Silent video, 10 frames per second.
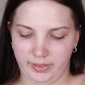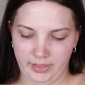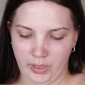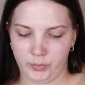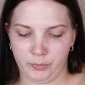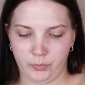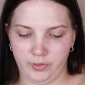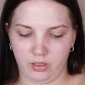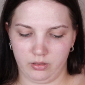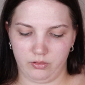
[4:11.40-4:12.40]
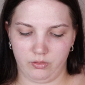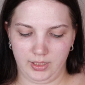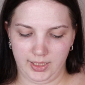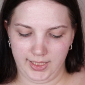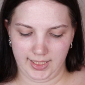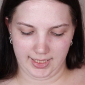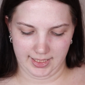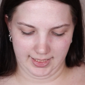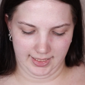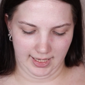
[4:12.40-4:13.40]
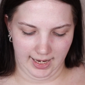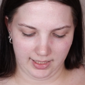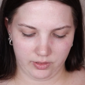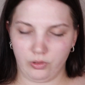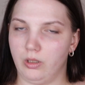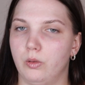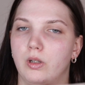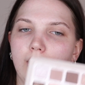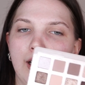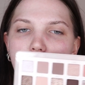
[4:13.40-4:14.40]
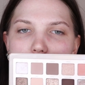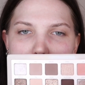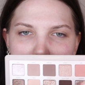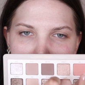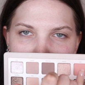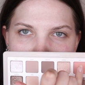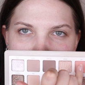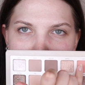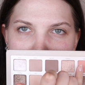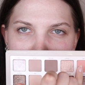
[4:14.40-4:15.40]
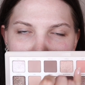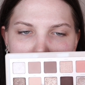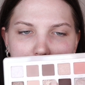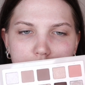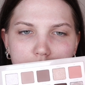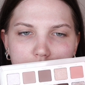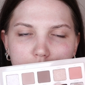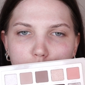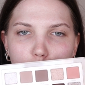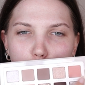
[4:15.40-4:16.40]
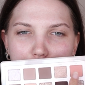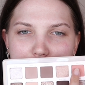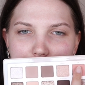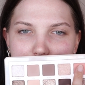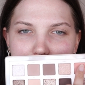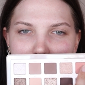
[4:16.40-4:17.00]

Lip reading: Now we're moving on to the last row. The first one is called Wit.